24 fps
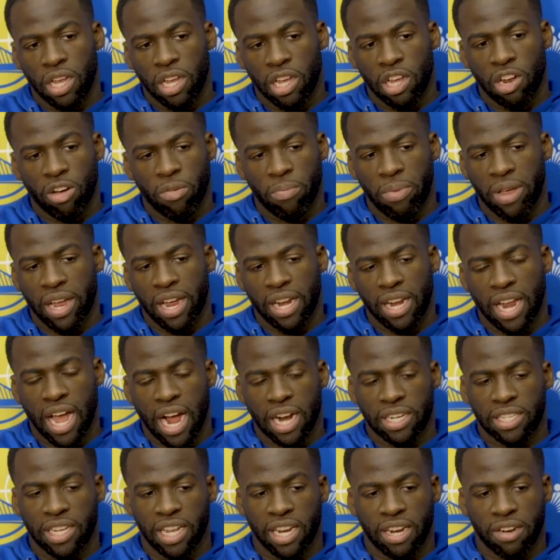you know, being
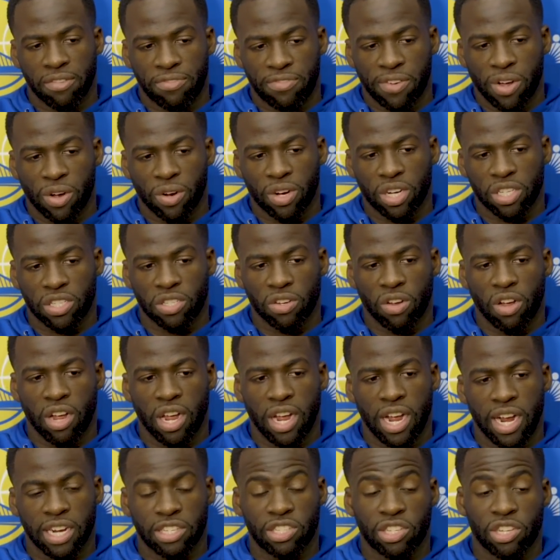locked in and focused
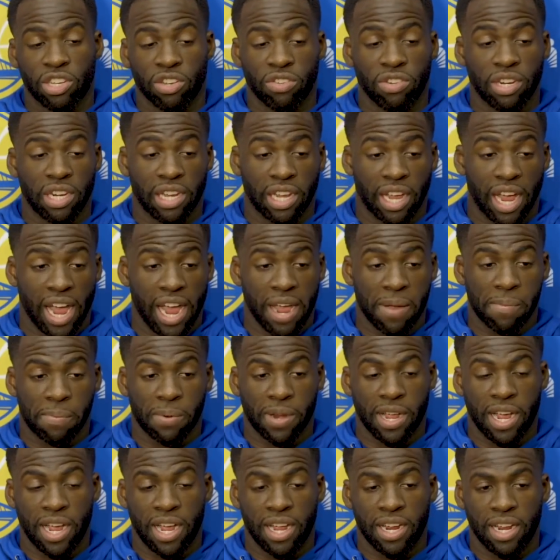on executing the game
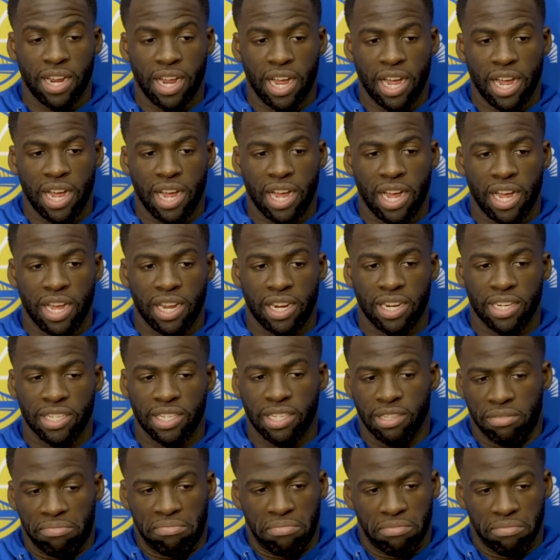plan.
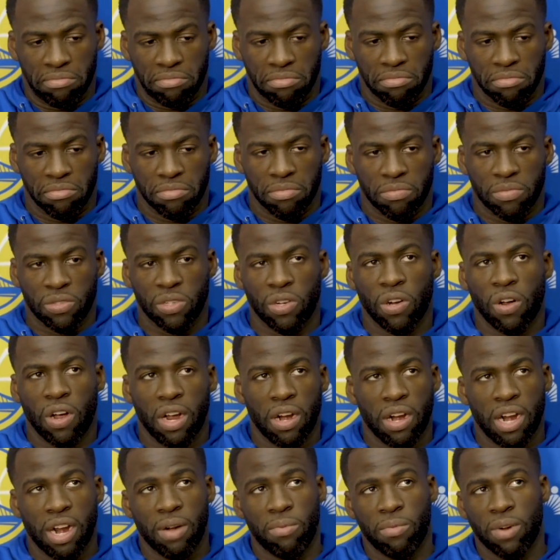Uh, you know,
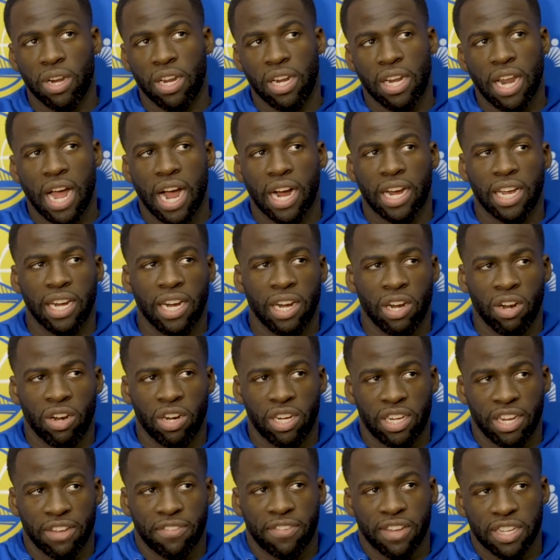and really locking in
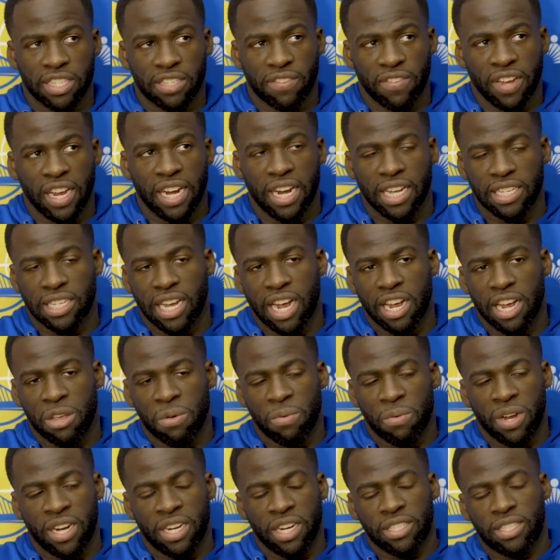on defensive end. That's how you
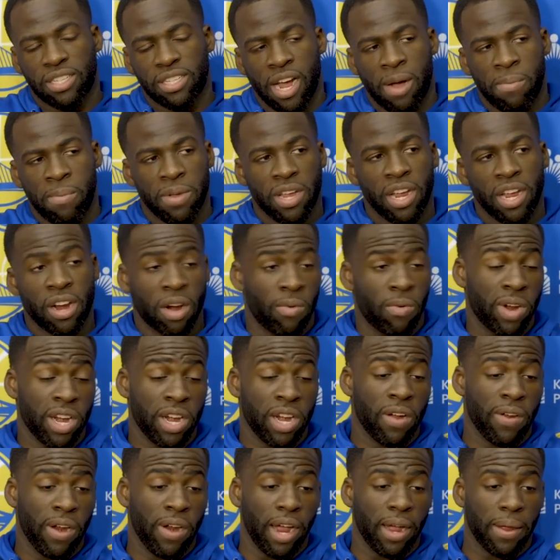win this time of year, and we
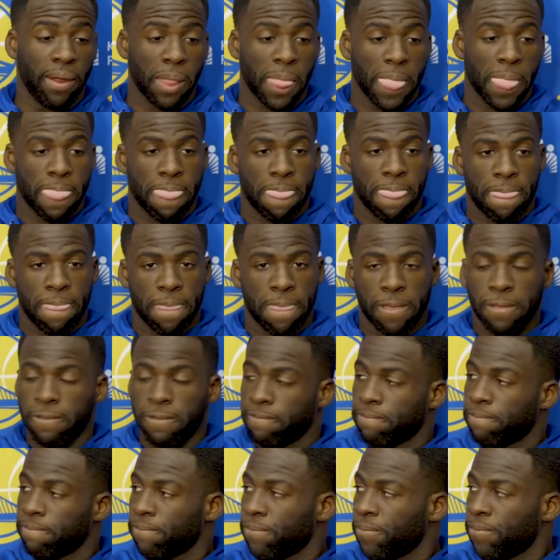know that. What makes
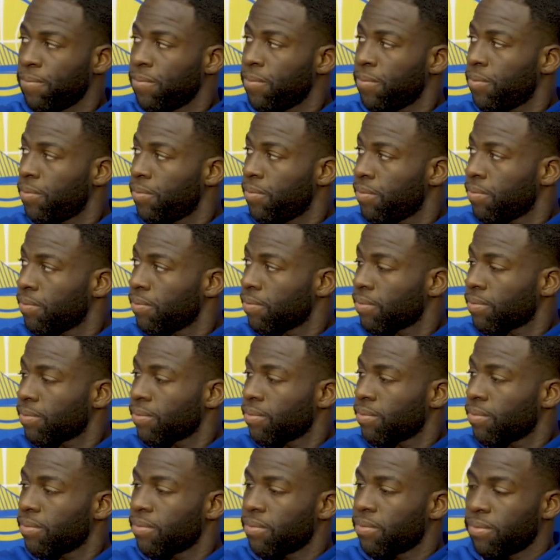Popovich a great
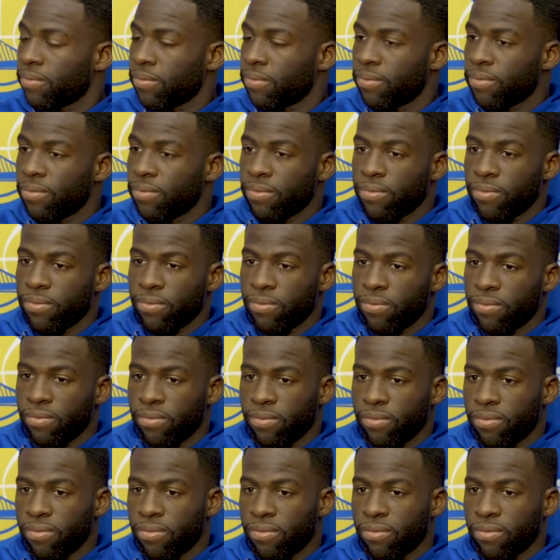coach to you in your
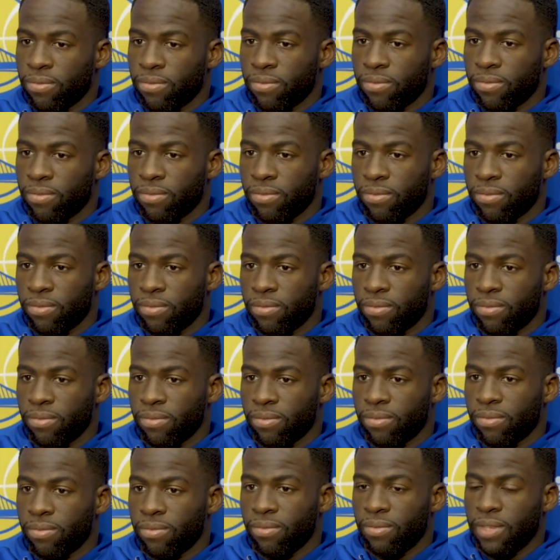
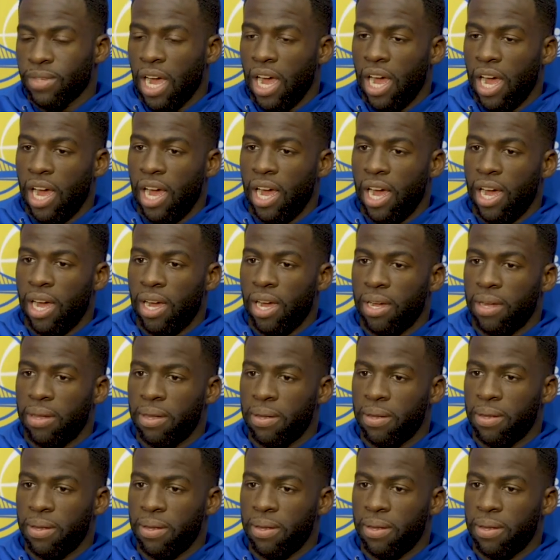mind? Or uh,